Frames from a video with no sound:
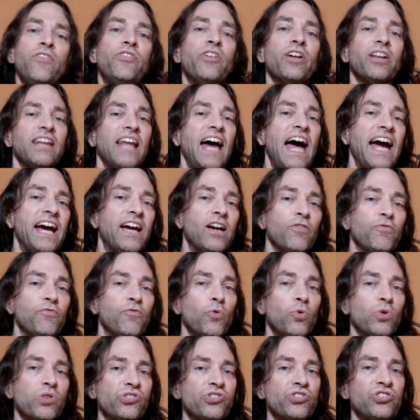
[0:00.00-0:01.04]
the lack of
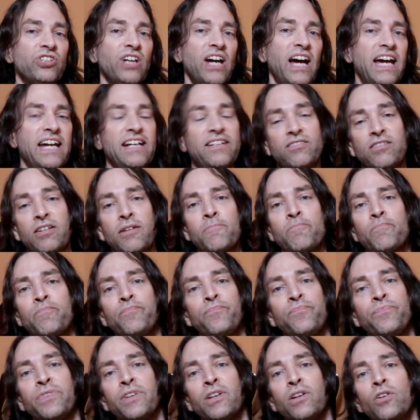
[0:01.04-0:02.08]
foresight,
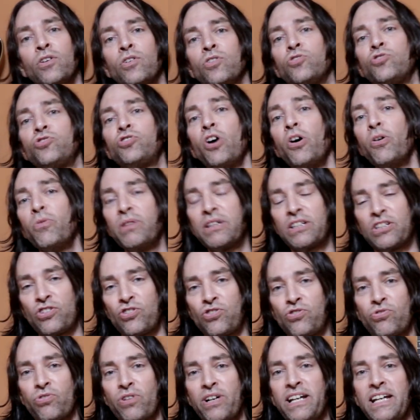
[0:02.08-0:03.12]
so
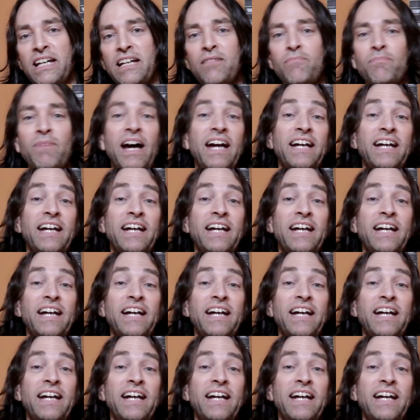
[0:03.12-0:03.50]
extreme.